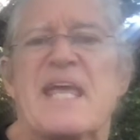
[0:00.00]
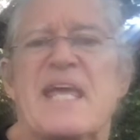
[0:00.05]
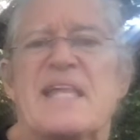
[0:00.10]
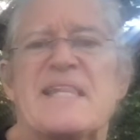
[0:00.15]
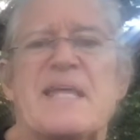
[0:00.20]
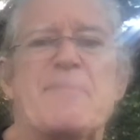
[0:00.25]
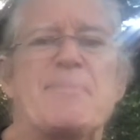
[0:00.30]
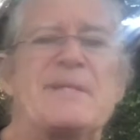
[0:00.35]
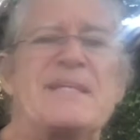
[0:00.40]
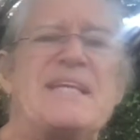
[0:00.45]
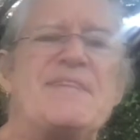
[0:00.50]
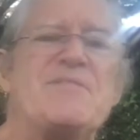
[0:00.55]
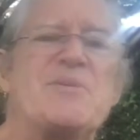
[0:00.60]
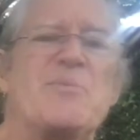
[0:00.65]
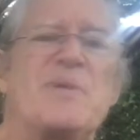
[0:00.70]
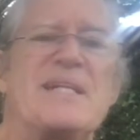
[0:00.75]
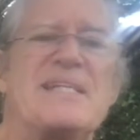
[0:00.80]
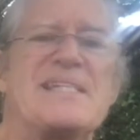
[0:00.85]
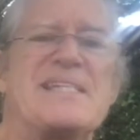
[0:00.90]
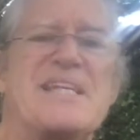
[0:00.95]
They believed him
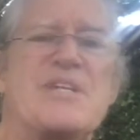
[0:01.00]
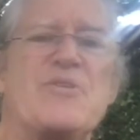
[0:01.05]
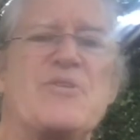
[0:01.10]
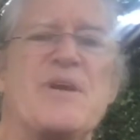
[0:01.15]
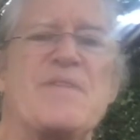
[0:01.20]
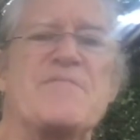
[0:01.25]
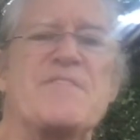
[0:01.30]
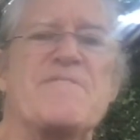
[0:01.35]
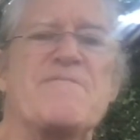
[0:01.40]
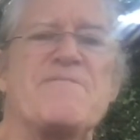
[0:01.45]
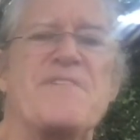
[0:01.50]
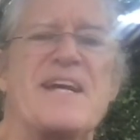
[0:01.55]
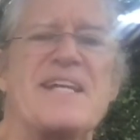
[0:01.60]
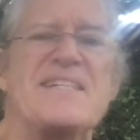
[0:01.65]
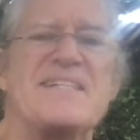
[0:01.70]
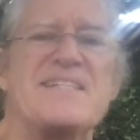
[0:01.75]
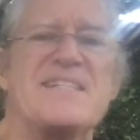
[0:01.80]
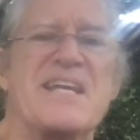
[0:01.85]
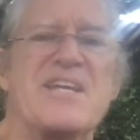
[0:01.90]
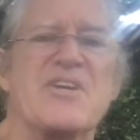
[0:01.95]
when he said you have to fight
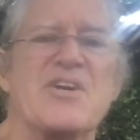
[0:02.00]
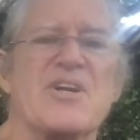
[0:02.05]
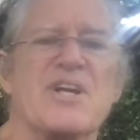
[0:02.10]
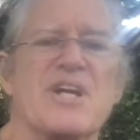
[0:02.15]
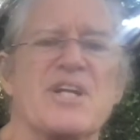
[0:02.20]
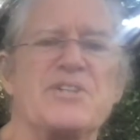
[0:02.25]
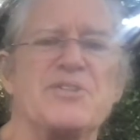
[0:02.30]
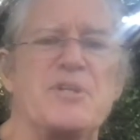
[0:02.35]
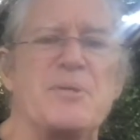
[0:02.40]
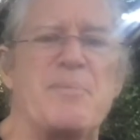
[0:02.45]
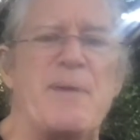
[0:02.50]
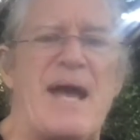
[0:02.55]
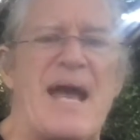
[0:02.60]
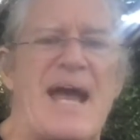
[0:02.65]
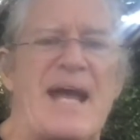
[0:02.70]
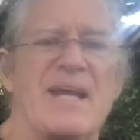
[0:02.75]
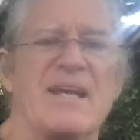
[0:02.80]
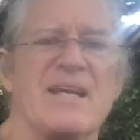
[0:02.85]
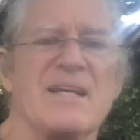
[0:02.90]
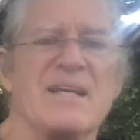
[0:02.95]
to take your country
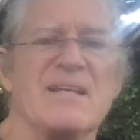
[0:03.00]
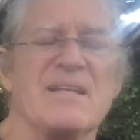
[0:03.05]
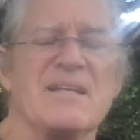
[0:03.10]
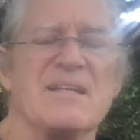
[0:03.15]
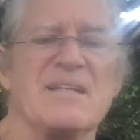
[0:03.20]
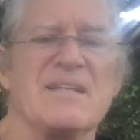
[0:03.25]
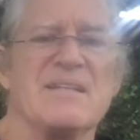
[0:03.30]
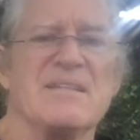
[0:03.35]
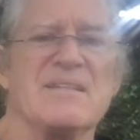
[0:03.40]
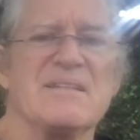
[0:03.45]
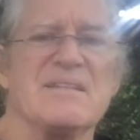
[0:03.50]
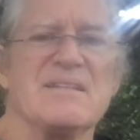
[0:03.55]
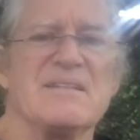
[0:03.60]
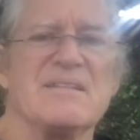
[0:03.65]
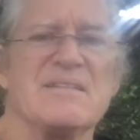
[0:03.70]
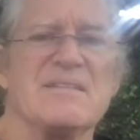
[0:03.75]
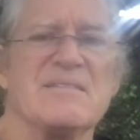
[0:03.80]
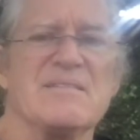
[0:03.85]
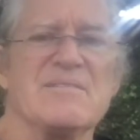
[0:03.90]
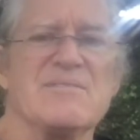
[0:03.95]
back.
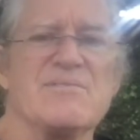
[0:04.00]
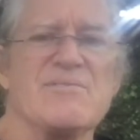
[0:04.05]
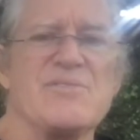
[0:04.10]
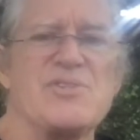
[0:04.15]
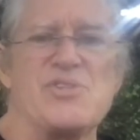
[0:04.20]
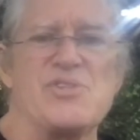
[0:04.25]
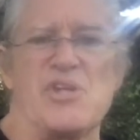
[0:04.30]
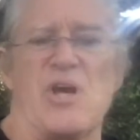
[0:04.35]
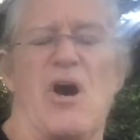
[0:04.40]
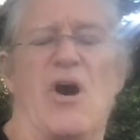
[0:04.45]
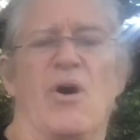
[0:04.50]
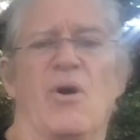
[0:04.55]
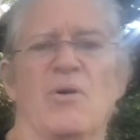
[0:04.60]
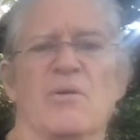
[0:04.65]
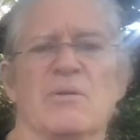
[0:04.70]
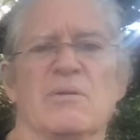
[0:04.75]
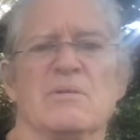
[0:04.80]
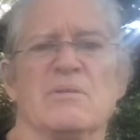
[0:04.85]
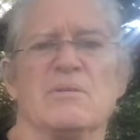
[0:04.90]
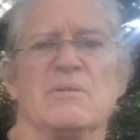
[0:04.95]

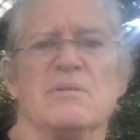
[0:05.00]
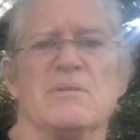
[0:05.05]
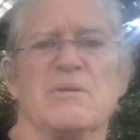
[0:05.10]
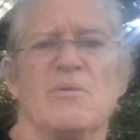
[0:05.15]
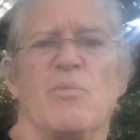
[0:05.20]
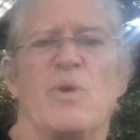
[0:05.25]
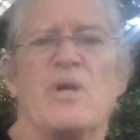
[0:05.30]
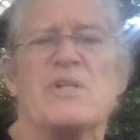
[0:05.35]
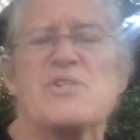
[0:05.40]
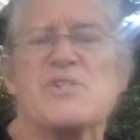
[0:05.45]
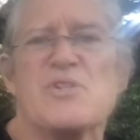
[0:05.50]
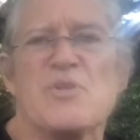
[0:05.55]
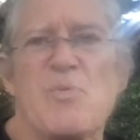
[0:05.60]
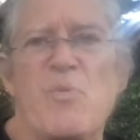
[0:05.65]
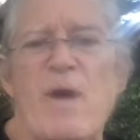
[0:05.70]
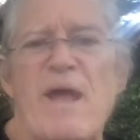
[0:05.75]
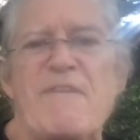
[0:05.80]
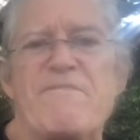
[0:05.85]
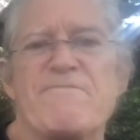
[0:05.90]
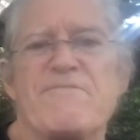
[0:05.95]
So, what's the
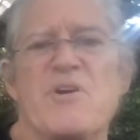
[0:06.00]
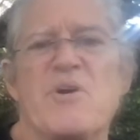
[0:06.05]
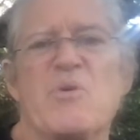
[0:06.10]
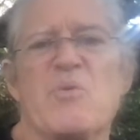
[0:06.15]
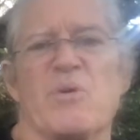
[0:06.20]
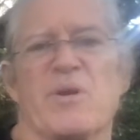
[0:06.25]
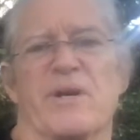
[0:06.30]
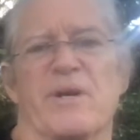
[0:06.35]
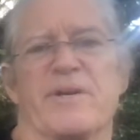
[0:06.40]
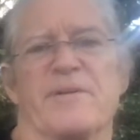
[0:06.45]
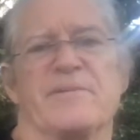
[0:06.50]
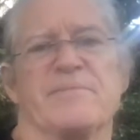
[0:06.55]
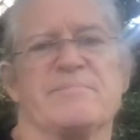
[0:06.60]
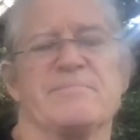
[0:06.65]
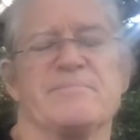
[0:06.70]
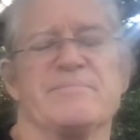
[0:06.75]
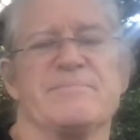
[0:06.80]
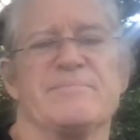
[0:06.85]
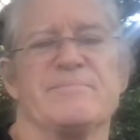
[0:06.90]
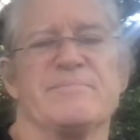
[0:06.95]
way forward?
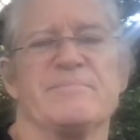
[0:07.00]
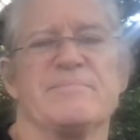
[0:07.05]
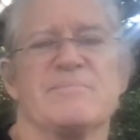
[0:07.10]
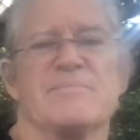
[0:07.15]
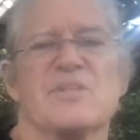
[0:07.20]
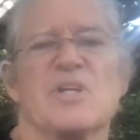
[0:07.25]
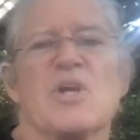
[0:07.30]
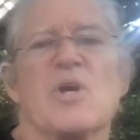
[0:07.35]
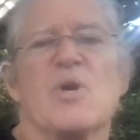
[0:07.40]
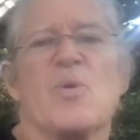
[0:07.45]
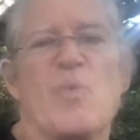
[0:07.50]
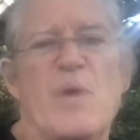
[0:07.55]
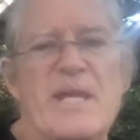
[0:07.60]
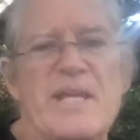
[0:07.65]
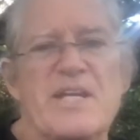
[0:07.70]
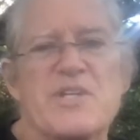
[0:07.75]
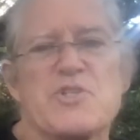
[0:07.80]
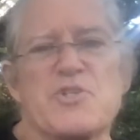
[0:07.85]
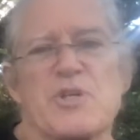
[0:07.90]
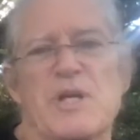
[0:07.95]
We
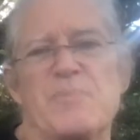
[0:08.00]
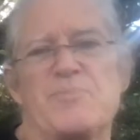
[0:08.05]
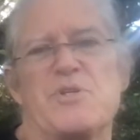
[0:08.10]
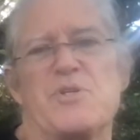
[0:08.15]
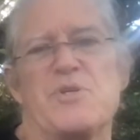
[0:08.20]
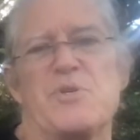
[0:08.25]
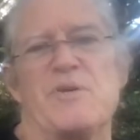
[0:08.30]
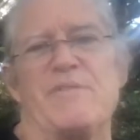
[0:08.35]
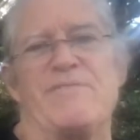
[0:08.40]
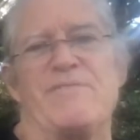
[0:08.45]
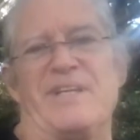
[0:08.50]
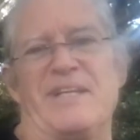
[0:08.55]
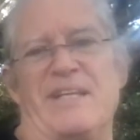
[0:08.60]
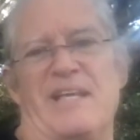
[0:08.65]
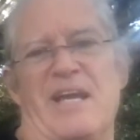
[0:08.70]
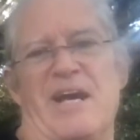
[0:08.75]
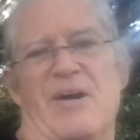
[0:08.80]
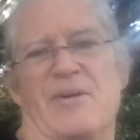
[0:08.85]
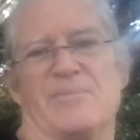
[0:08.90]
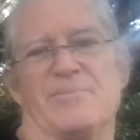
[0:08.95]
get Trump to do a
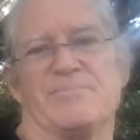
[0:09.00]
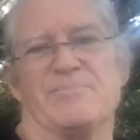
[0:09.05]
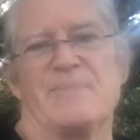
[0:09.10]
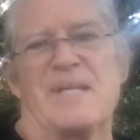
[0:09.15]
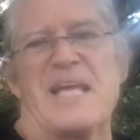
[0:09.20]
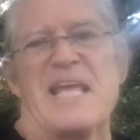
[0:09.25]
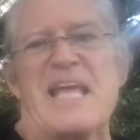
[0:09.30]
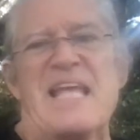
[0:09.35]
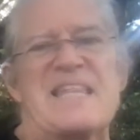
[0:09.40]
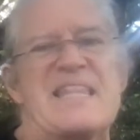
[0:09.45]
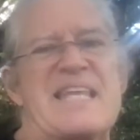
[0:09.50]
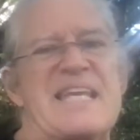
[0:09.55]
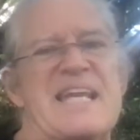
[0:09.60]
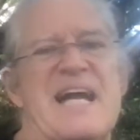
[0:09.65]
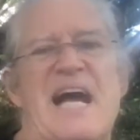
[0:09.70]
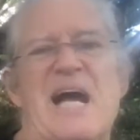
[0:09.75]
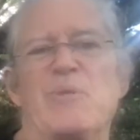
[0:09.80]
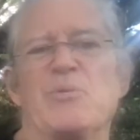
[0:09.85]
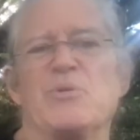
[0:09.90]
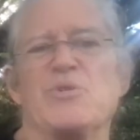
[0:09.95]
video. The
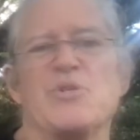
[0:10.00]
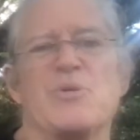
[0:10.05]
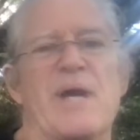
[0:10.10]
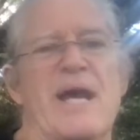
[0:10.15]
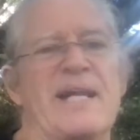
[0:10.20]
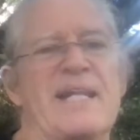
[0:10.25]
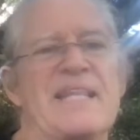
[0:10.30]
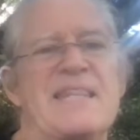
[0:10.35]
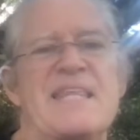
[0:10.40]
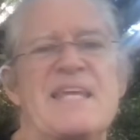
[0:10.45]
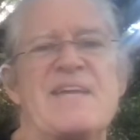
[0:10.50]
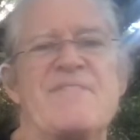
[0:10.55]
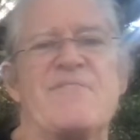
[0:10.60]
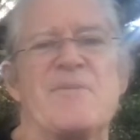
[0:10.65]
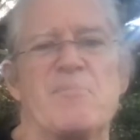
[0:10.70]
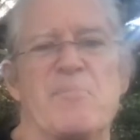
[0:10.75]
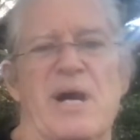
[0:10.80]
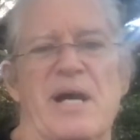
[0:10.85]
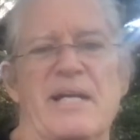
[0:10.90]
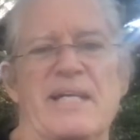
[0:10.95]
guy will do anything for
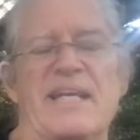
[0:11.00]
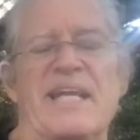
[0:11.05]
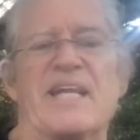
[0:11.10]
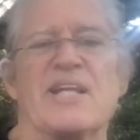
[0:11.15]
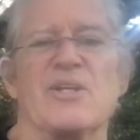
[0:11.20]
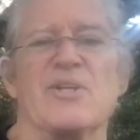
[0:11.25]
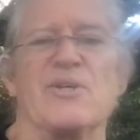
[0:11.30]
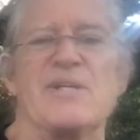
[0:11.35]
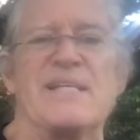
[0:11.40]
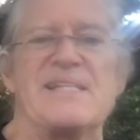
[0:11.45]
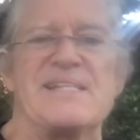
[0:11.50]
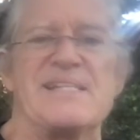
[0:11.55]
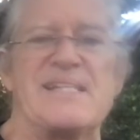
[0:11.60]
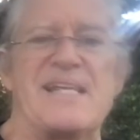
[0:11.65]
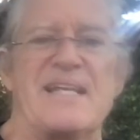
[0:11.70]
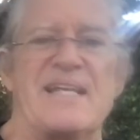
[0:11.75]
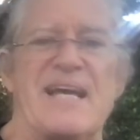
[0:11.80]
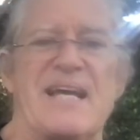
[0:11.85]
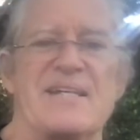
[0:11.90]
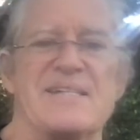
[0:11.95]
money, including
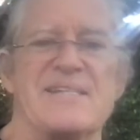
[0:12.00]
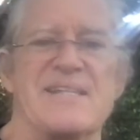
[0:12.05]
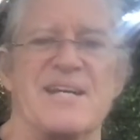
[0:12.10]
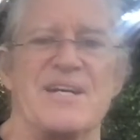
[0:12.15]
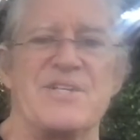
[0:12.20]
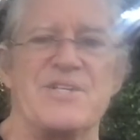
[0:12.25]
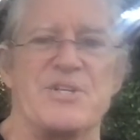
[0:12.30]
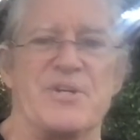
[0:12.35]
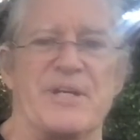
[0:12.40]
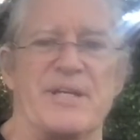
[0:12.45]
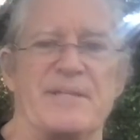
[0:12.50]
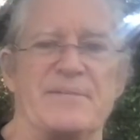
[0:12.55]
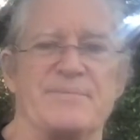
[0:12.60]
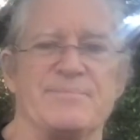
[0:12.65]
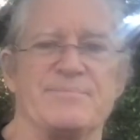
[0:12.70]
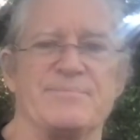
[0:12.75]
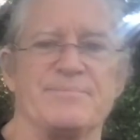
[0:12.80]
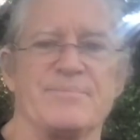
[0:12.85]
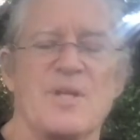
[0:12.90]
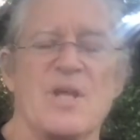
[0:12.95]
sell out his country,
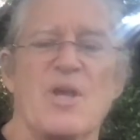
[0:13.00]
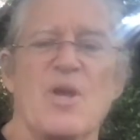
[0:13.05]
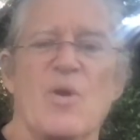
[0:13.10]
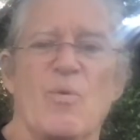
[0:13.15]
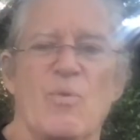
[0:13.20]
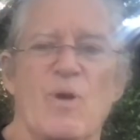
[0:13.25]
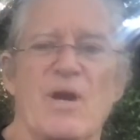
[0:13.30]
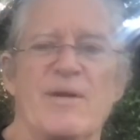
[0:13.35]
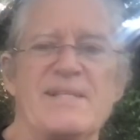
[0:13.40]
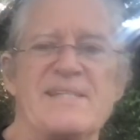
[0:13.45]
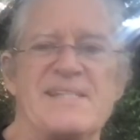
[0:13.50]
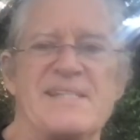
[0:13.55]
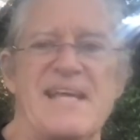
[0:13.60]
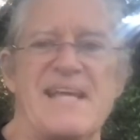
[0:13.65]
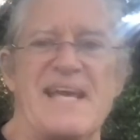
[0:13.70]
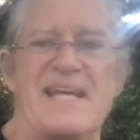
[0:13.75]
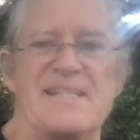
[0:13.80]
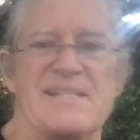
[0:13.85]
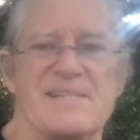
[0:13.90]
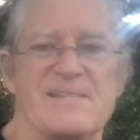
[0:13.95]
where he
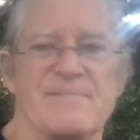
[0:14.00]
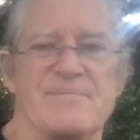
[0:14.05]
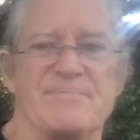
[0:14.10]
says,